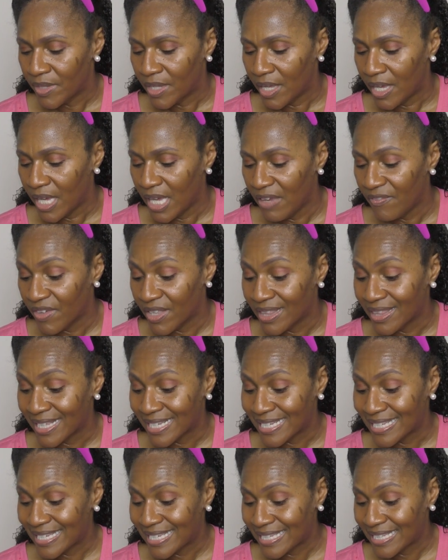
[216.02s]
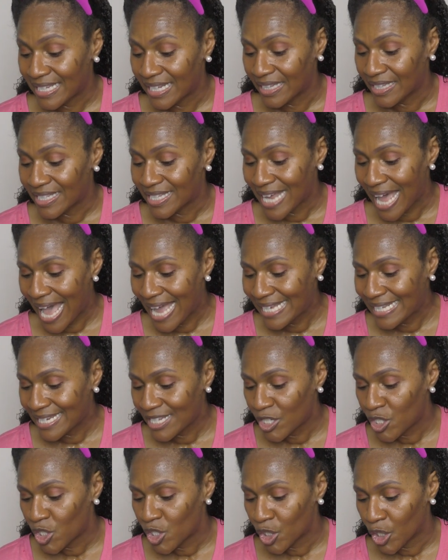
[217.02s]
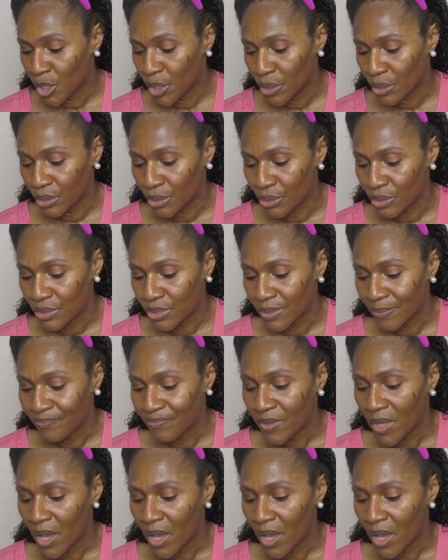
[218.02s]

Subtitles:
even the tightest curls